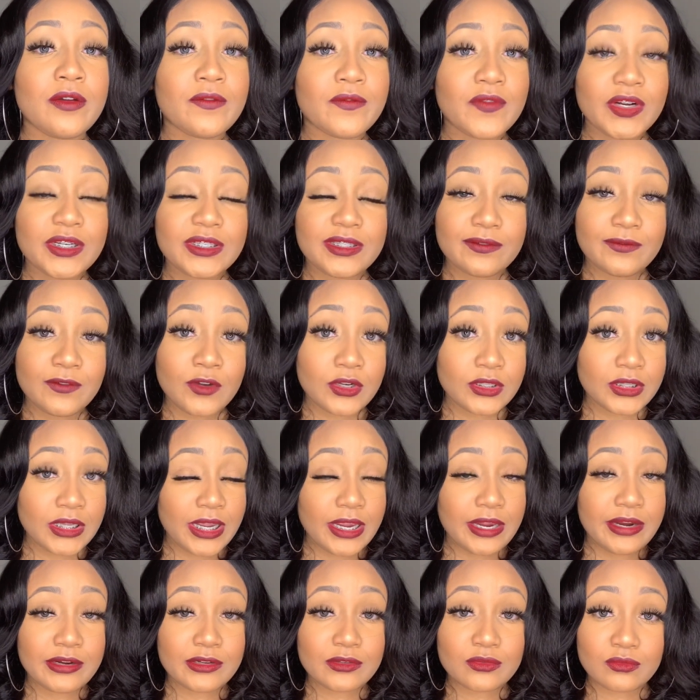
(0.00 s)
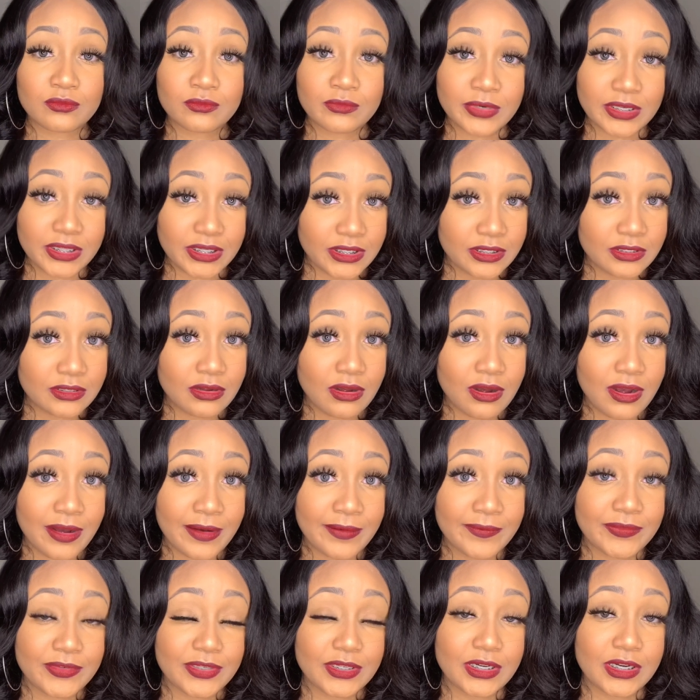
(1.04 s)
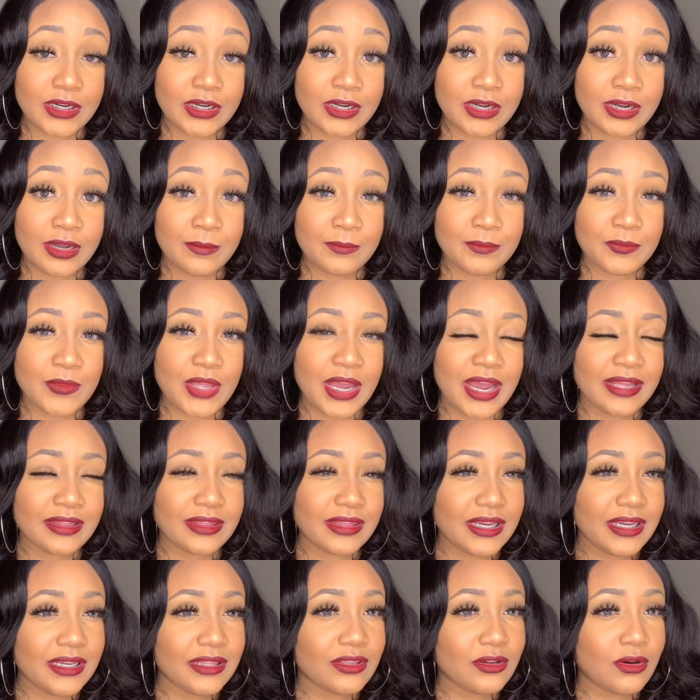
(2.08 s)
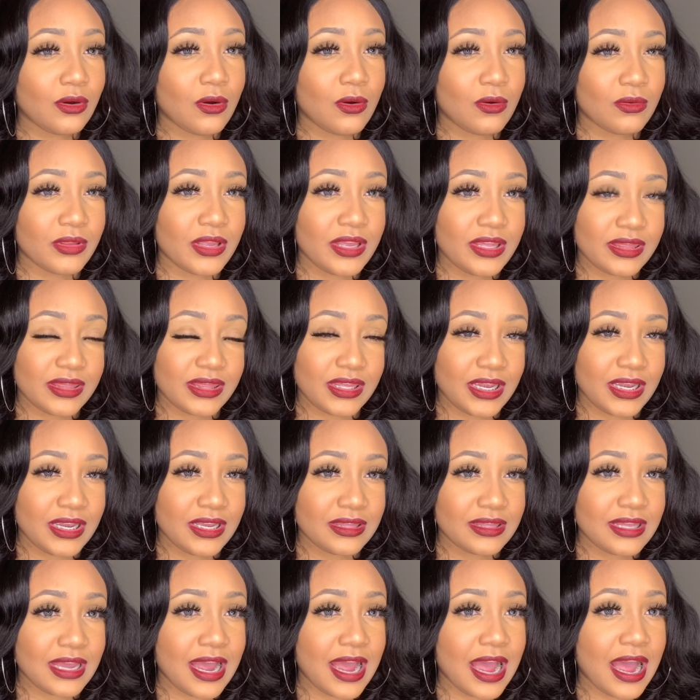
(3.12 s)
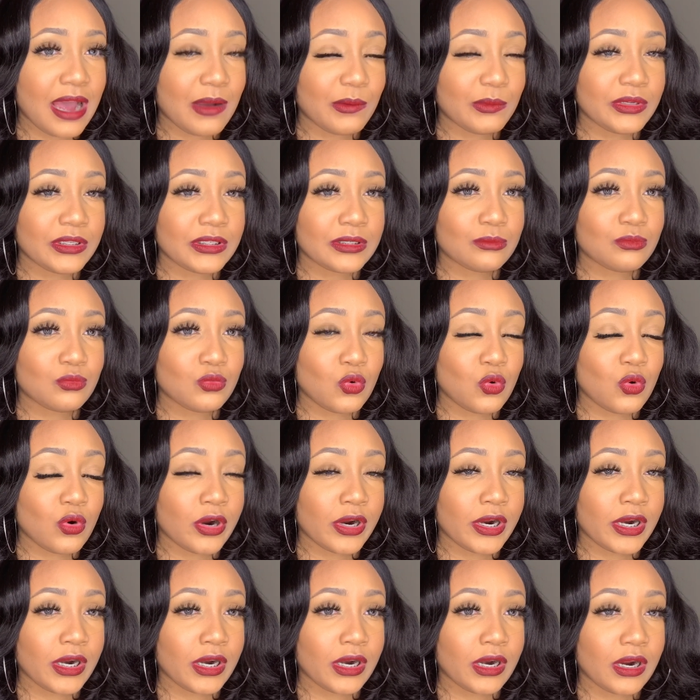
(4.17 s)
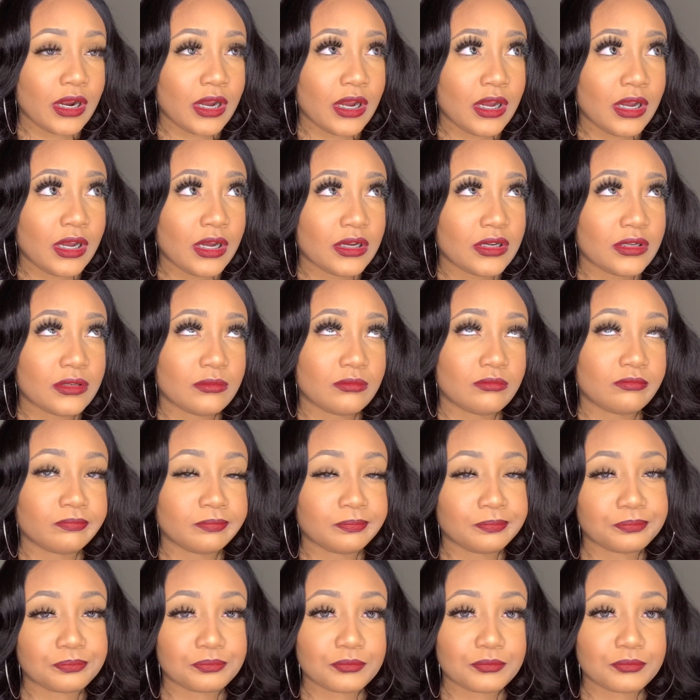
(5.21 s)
First of all, the hair is really soft. Um, I think the only thing that I was more um,